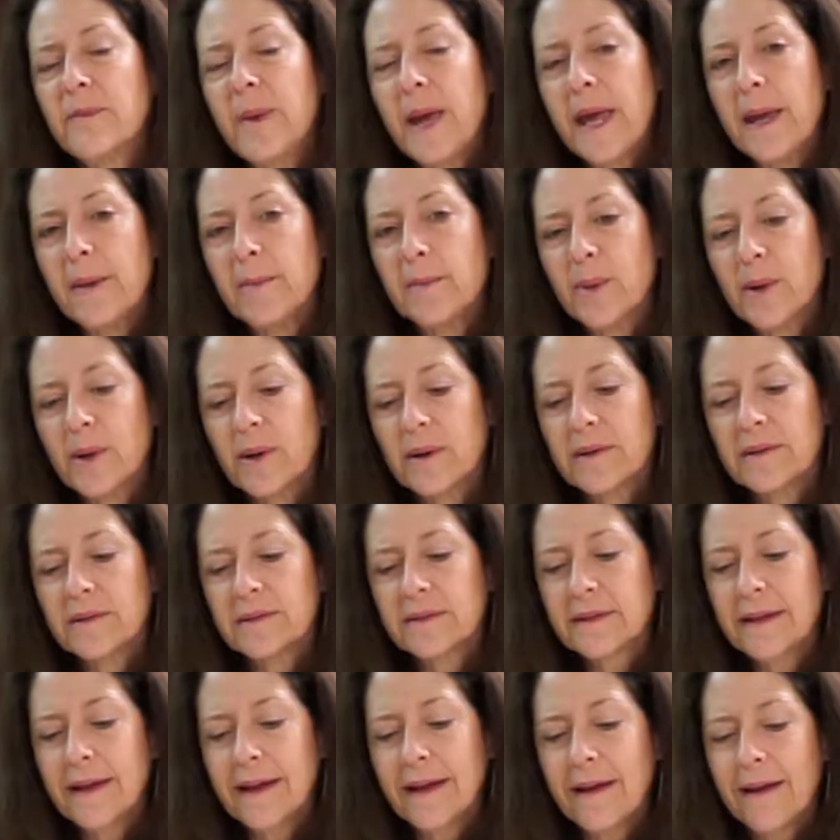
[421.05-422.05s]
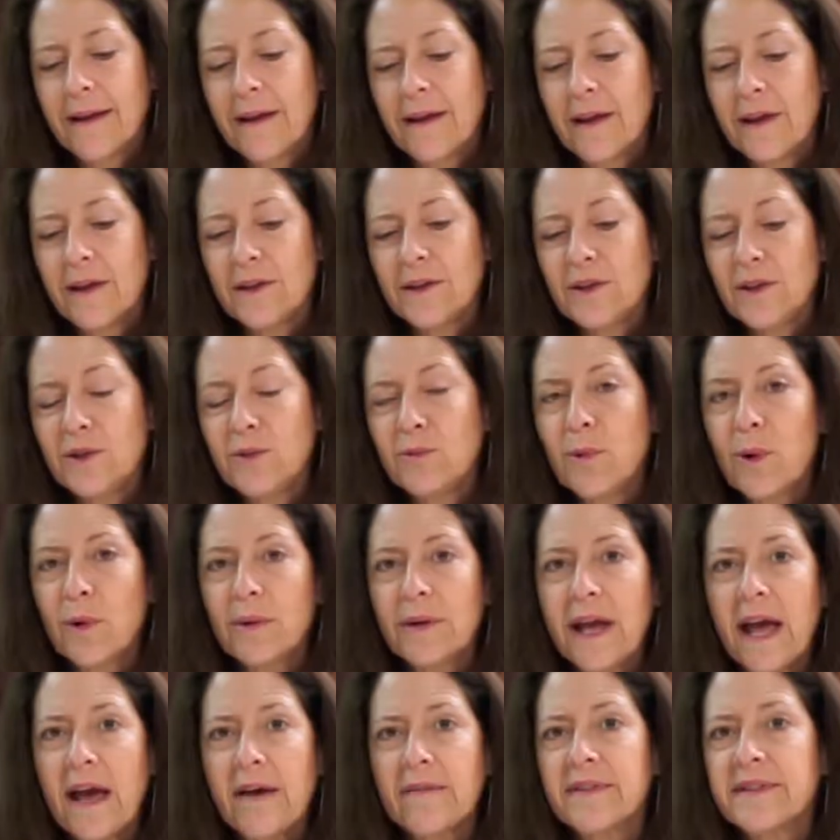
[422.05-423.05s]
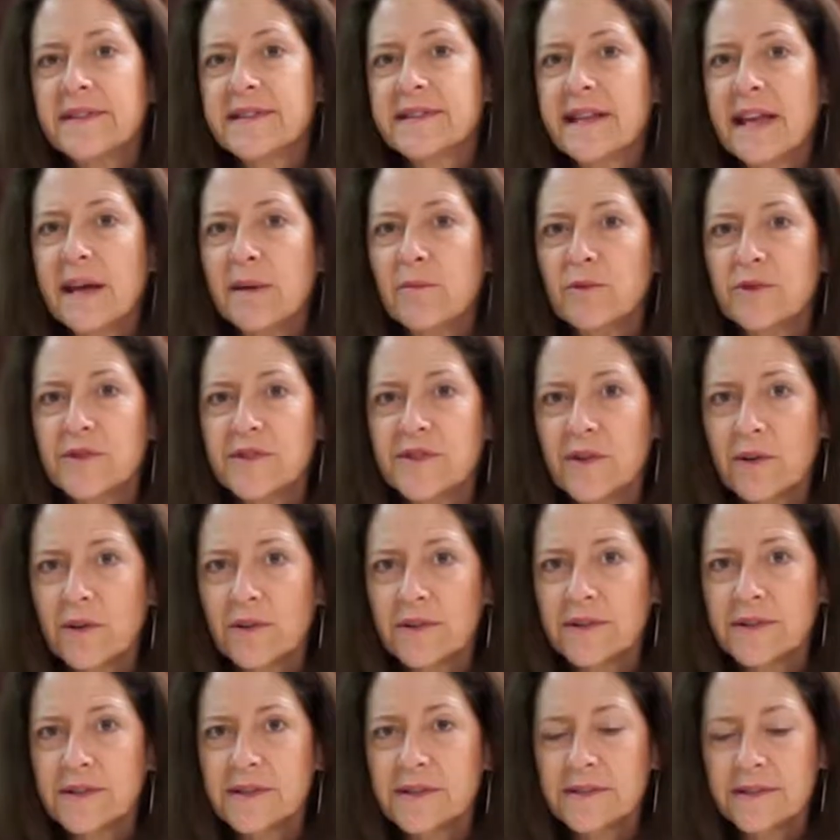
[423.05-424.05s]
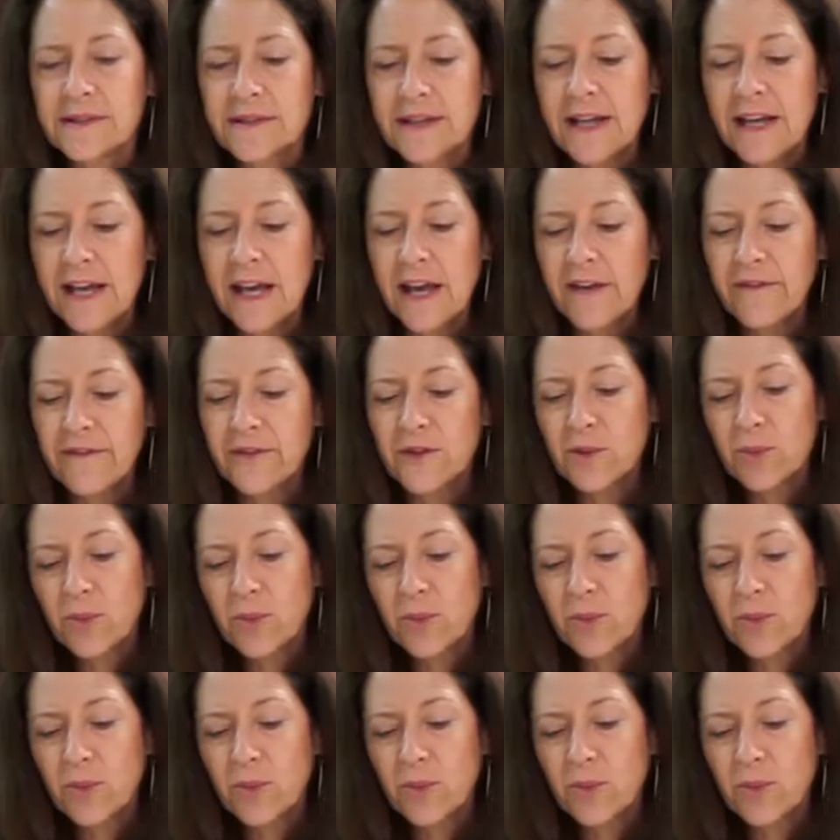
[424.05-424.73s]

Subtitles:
paper, you won't have the same results. If you're